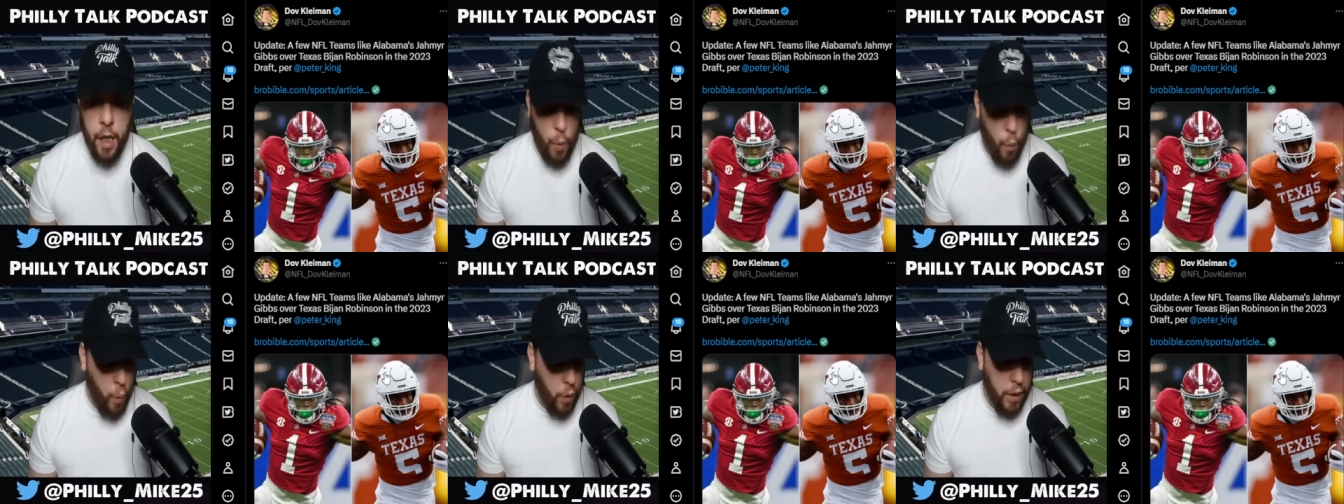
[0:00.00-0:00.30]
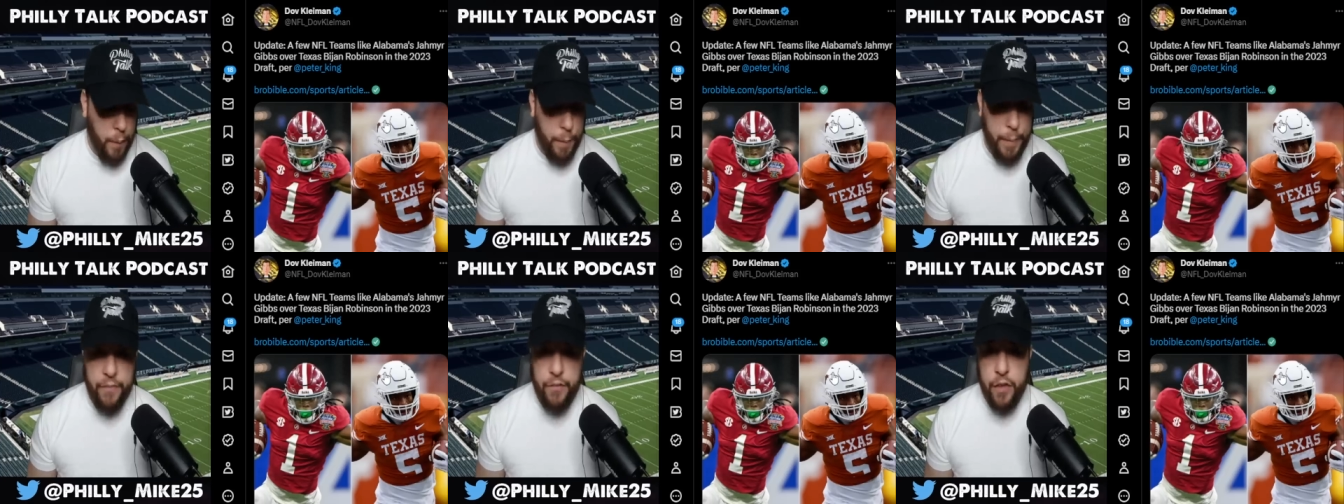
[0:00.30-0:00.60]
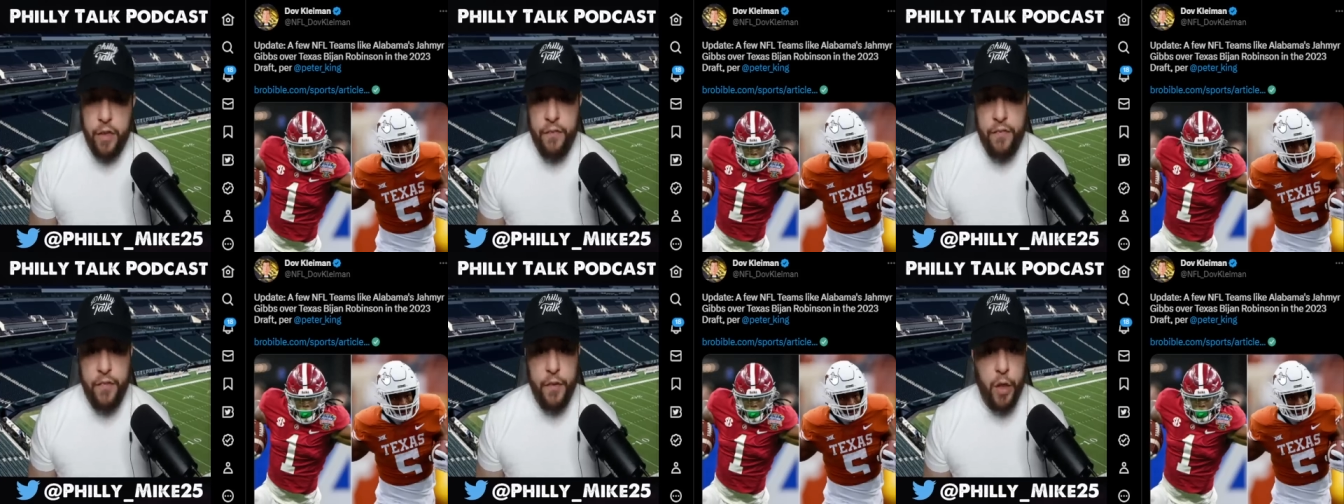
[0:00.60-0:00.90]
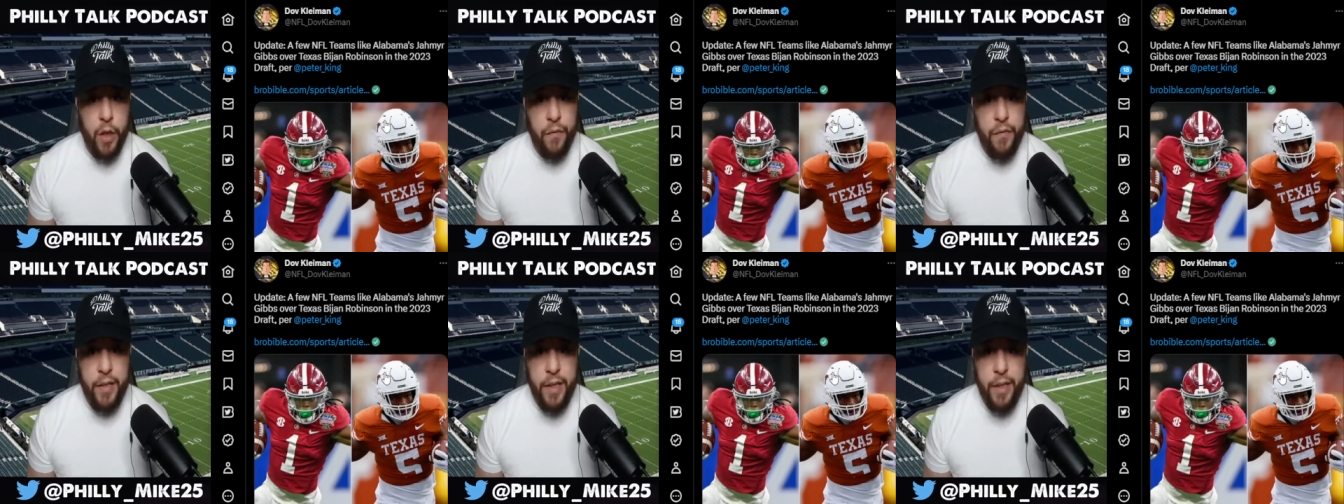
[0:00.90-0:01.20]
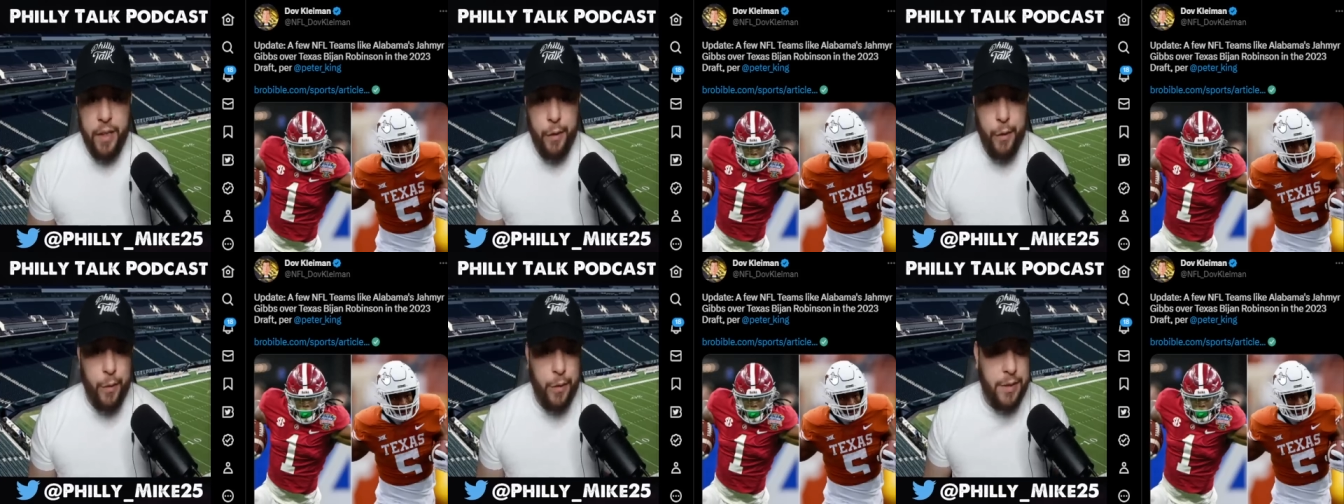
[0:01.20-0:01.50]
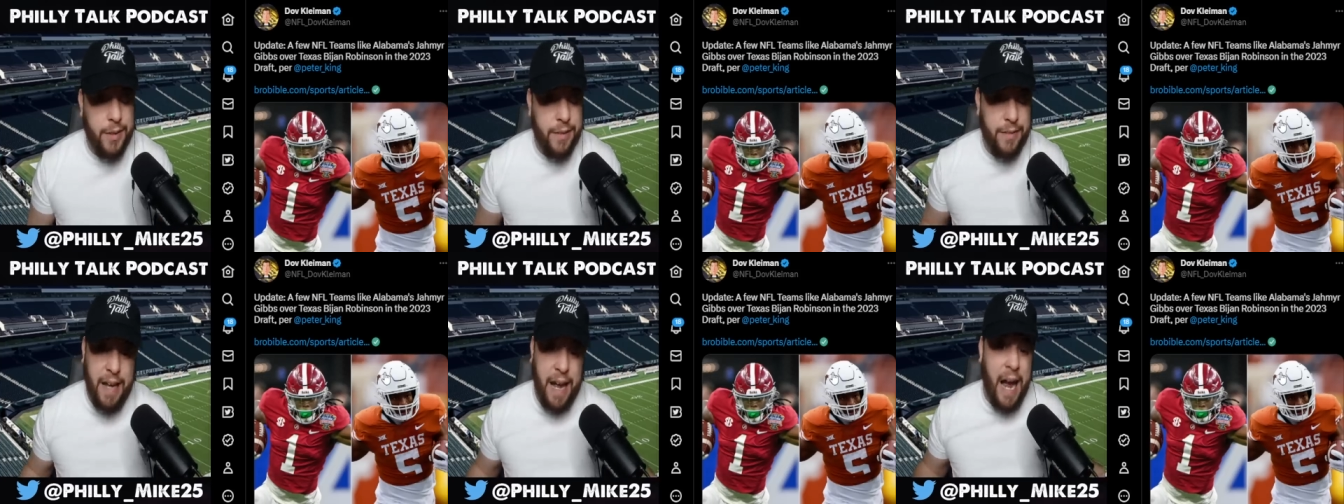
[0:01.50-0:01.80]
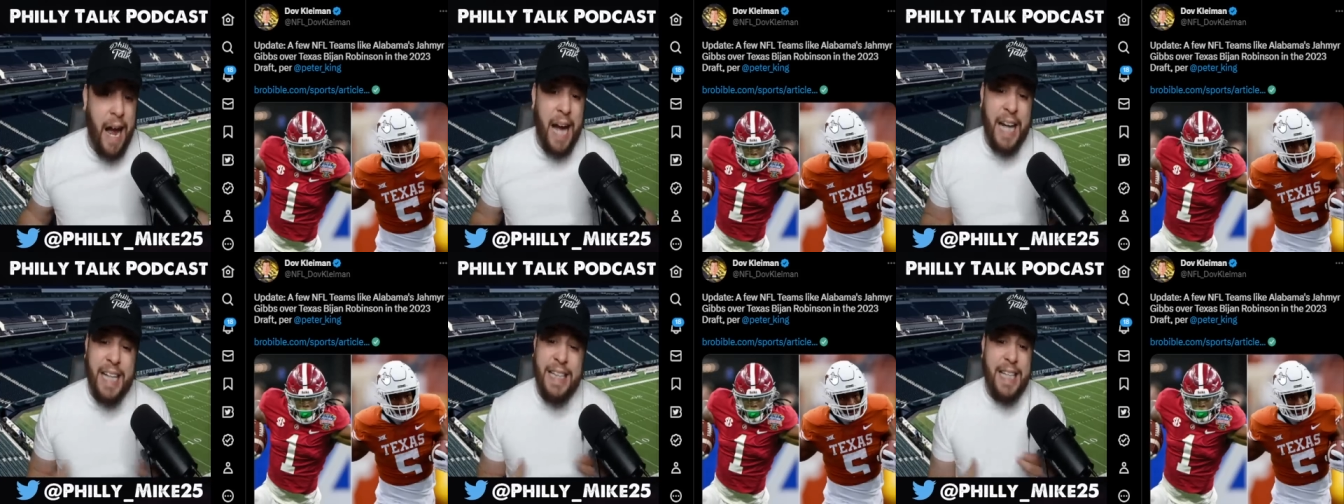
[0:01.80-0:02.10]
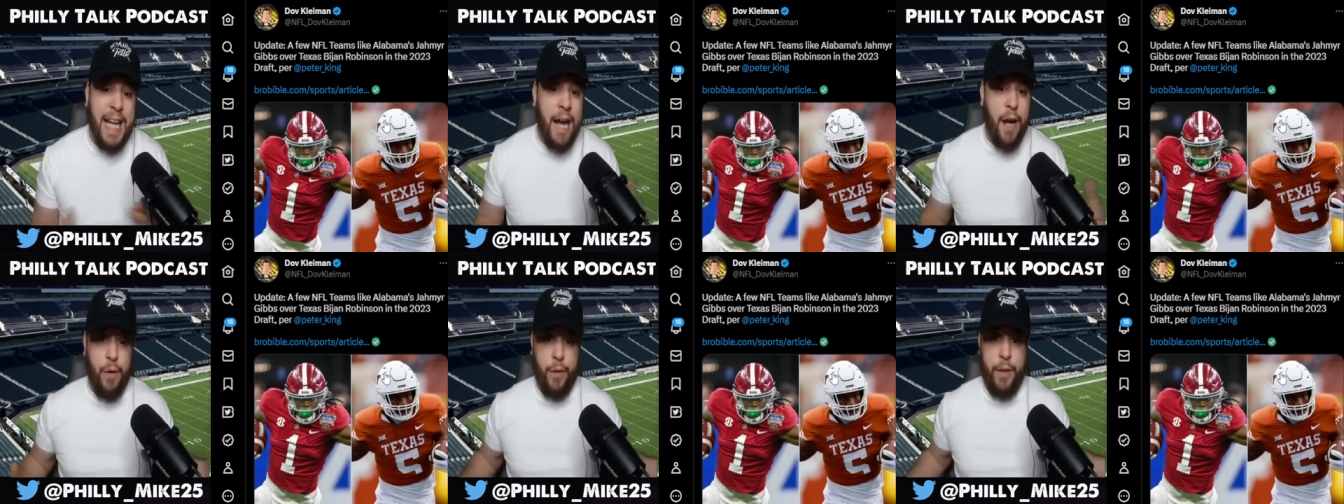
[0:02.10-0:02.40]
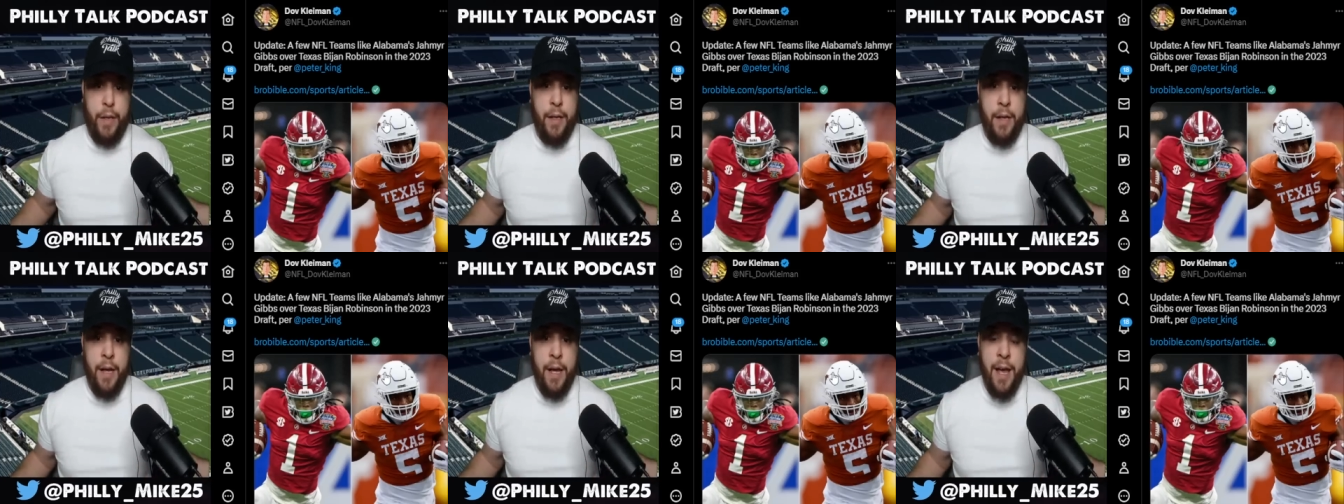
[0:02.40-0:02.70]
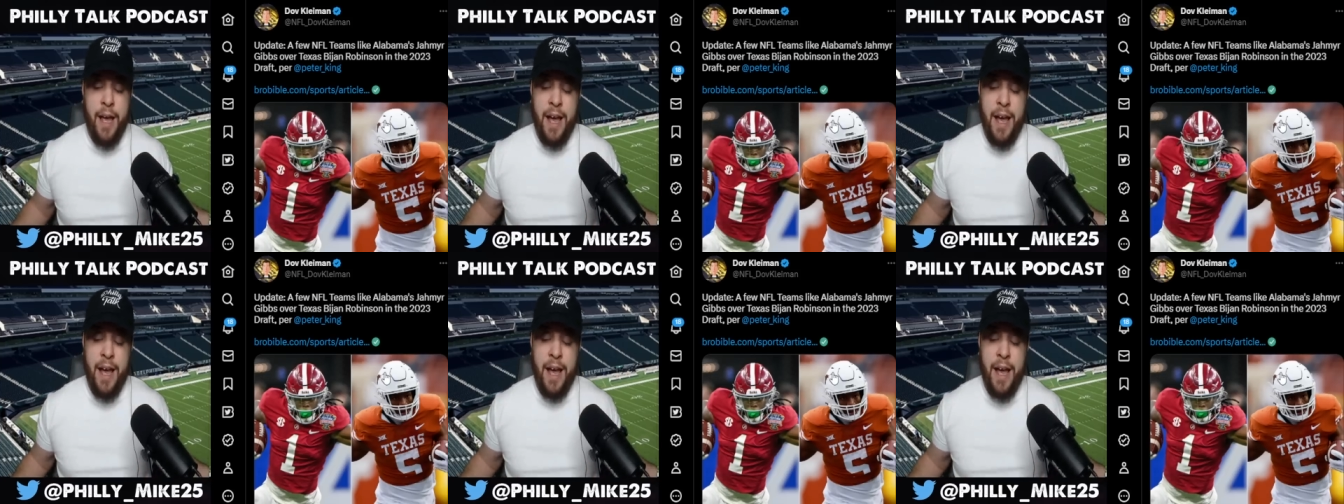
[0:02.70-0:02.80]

Will it be for the Philadelphia Eagles? I doubt it.